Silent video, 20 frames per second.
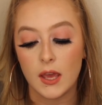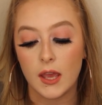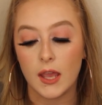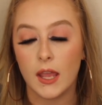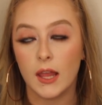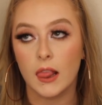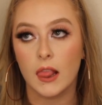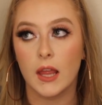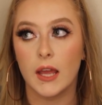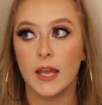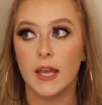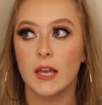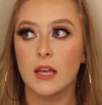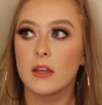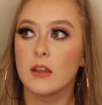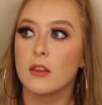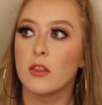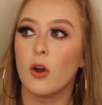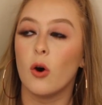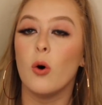and
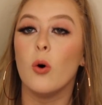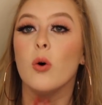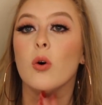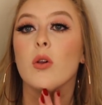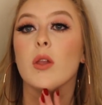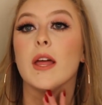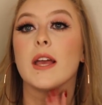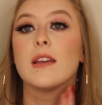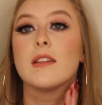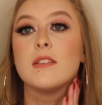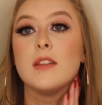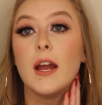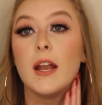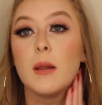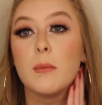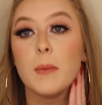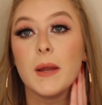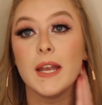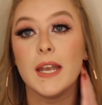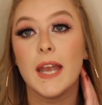like the whole like side
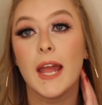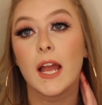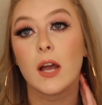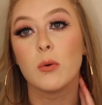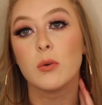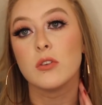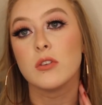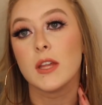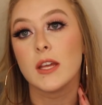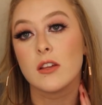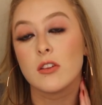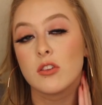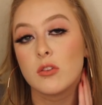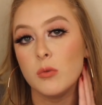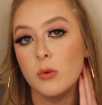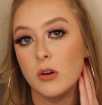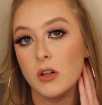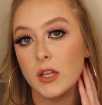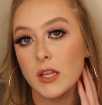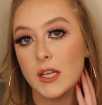of my neck was like
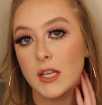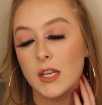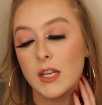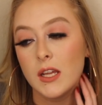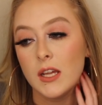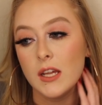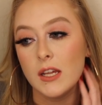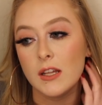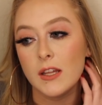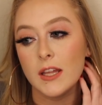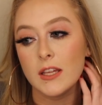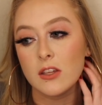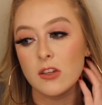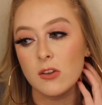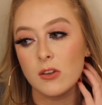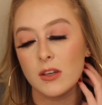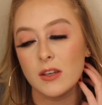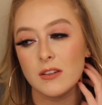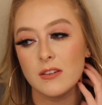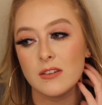swollen. Like
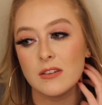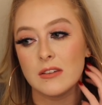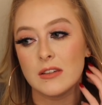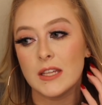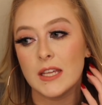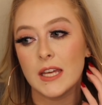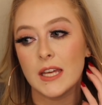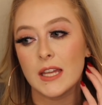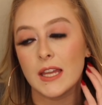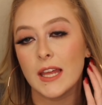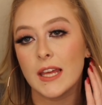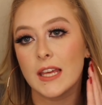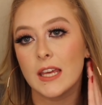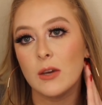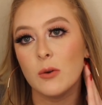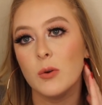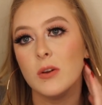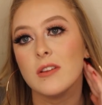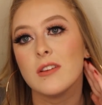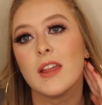you could see it, like
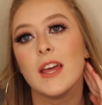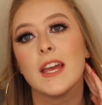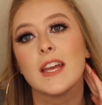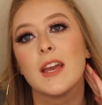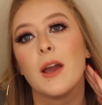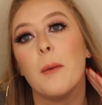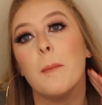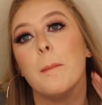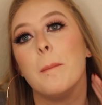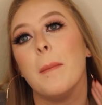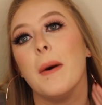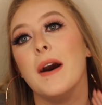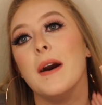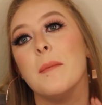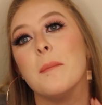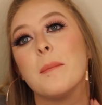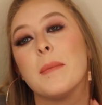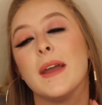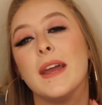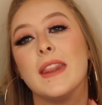it was like a
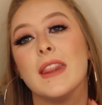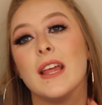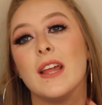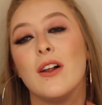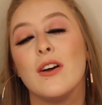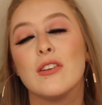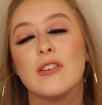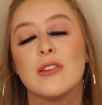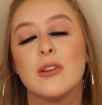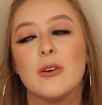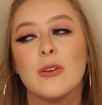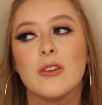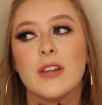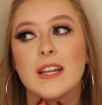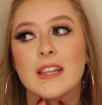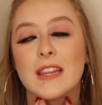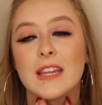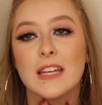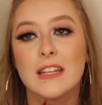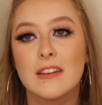bump, and then also
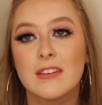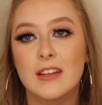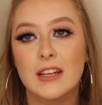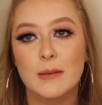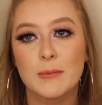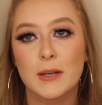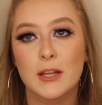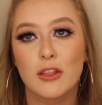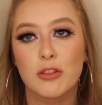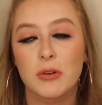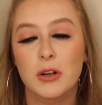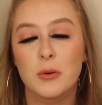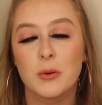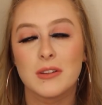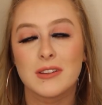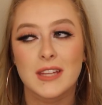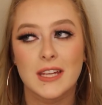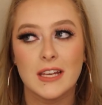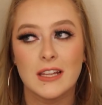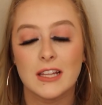like the inside of my throat
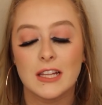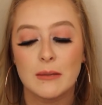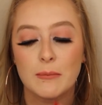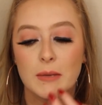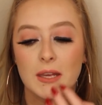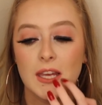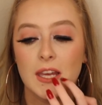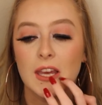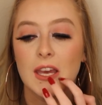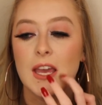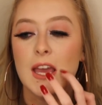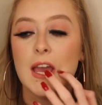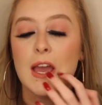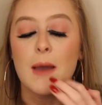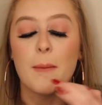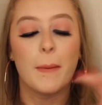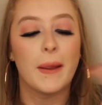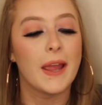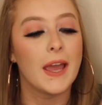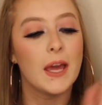was killing me.
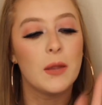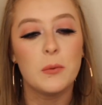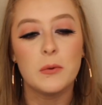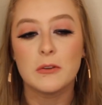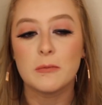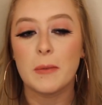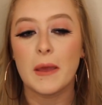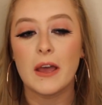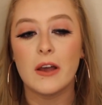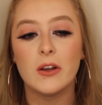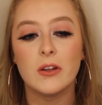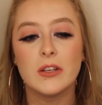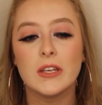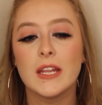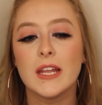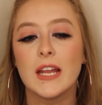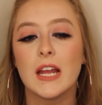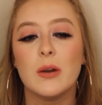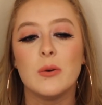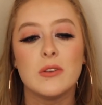My head was
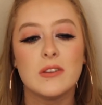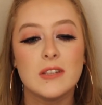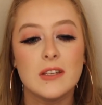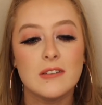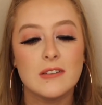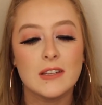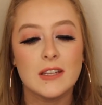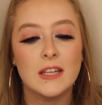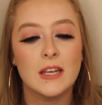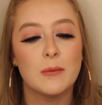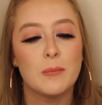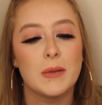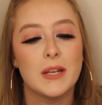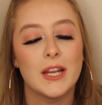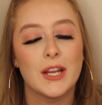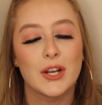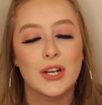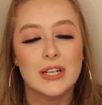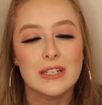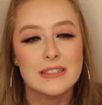pounding, I was dizzy, I mean
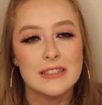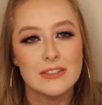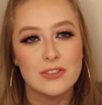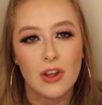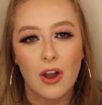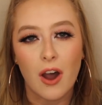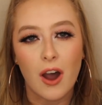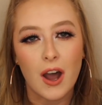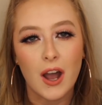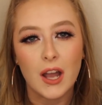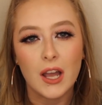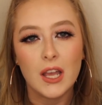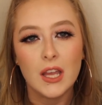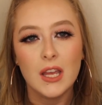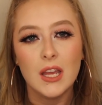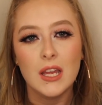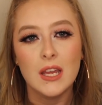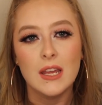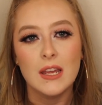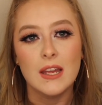it hurt to talk.
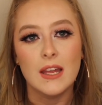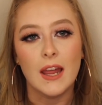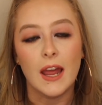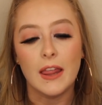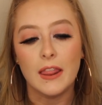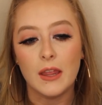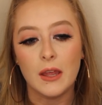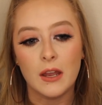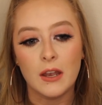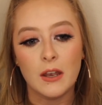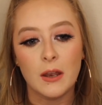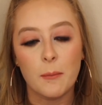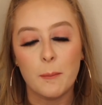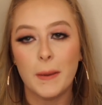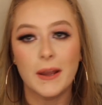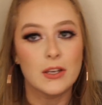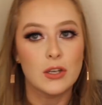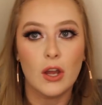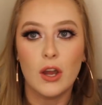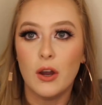And then
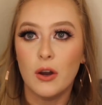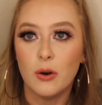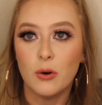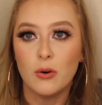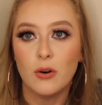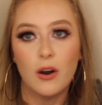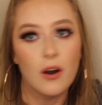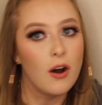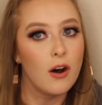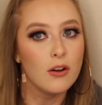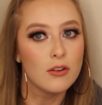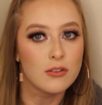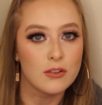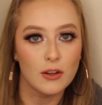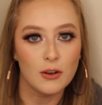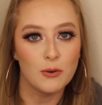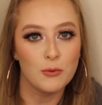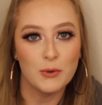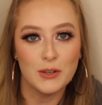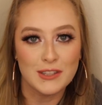my toe
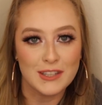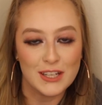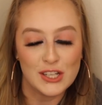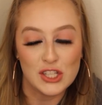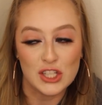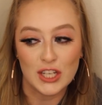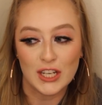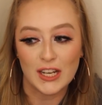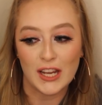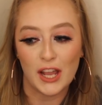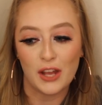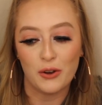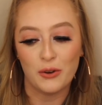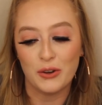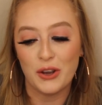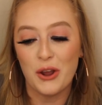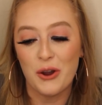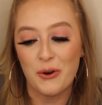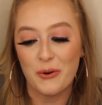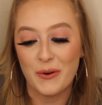also was itching, I
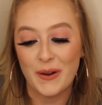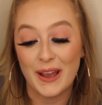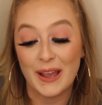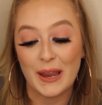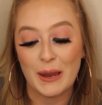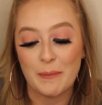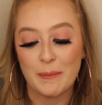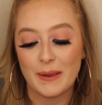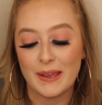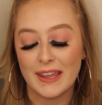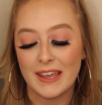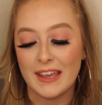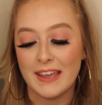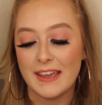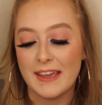don't know why, but